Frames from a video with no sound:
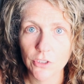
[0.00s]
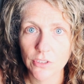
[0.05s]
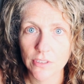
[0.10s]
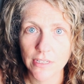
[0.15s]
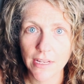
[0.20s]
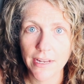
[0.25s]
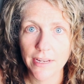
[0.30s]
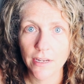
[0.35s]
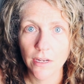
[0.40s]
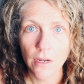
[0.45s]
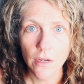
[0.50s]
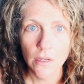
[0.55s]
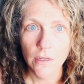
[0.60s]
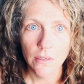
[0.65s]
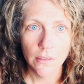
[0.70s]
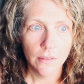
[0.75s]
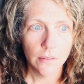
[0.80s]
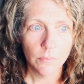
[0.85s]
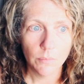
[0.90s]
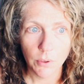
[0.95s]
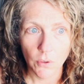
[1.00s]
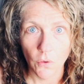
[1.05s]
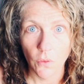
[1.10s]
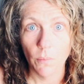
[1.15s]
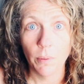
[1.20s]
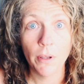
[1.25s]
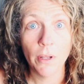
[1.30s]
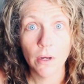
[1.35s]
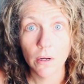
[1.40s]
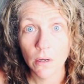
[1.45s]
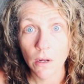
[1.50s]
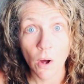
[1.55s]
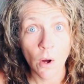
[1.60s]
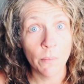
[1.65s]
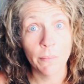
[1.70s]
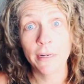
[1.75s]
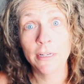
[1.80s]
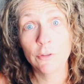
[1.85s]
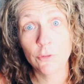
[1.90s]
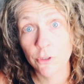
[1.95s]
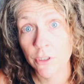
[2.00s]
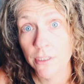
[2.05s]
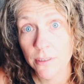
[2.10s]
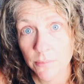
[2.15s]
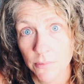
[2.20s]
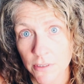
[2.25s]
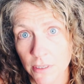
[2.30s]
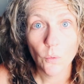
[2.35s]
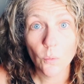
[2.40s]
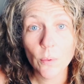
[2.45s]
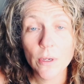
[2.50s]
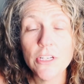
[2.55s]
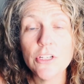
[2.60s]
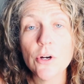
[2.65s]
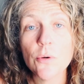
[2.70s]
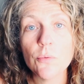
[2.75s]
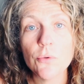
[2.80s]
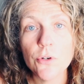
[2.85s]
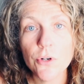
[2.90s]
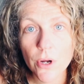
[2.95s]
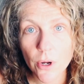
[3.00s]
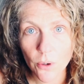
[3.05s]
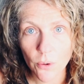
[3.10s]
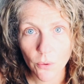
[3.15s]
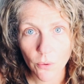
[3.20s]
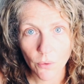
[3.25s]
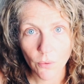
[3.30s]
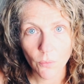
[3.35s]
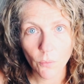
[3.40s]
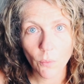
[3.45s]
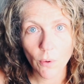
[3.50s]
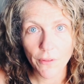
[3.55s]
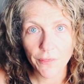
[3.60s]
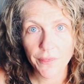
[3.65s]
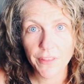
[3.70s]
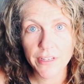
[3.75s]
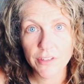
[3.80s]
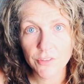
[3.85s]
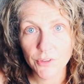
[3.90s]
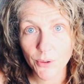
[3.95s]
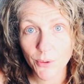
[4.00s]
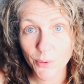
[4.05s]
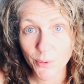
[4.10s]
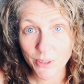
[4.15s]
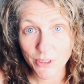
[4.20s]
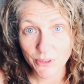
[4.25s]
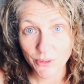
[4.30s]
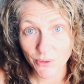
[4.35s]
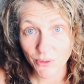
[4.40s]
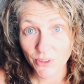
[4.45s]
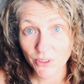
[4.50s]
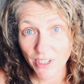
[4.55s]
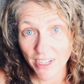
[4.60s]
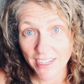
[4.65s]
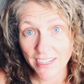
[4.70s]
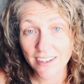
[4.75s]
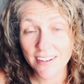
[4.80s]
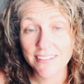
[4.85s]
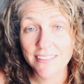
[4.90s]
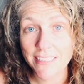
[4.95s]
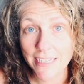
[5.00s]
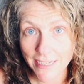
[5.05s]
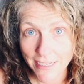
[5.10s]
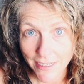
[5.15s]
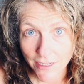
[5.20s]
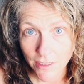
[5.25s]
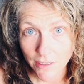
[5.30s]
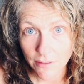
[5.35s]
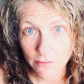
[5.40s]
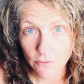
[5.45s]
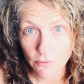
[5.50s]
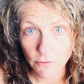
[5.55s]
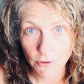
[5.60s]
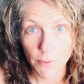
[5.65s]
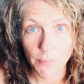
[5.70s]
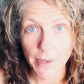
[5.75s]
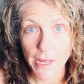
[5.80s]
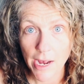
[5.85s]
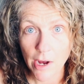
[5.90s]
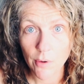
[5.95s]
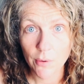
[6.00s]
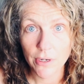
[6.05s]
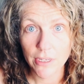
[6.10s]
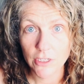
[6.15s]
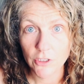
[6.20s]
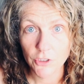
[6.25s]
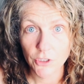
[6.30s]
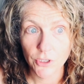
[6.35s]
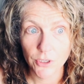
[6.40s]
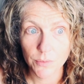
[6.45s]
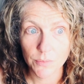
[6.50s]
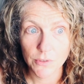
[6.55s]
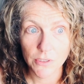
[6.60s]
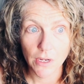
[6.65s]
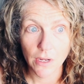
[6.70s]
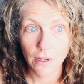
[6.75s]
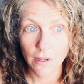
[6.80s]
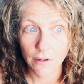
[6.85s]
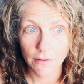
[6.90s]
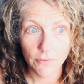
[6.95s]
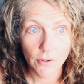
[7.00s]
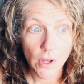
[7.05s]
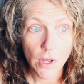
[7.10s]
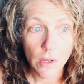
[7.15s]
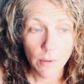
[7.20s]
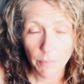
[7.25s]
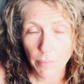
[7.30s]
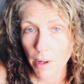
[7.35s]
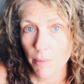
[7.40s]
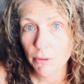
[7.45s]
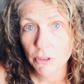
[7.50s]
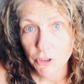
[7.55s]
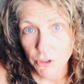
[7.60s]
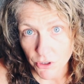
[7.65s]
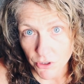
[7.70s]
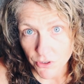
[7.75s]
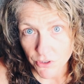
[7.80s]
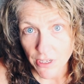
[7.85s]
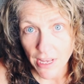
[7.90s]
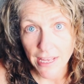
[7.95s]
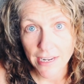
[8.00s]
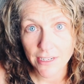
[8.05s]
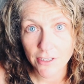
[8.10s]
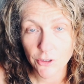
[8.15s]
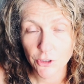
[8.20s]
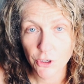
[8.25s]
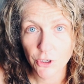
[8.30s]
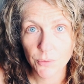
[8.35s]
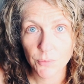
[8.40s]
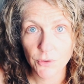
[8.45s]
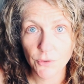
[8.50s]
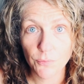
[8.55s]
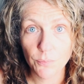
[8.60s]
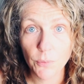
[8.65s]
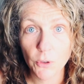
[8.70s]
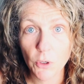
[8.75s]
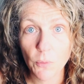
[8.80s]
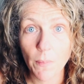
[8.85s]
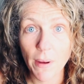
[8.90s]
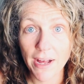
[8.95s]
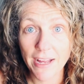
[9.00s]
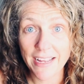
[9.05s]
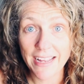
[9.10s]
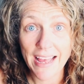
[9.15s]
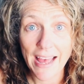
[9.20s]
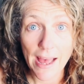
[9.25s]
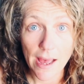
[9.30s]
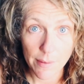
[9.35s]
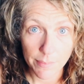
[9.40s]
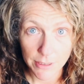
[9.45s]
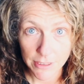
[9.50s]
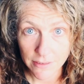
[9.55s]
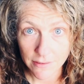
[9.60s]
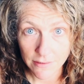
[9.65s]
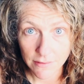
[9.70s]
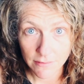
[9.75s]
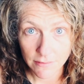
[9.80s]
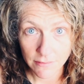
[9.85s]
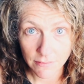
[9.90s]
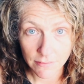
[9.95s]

just like pull the plug on my dreams. We don't know what things are going to look like a decade from now in terms of publishers and in terms of book buying habits.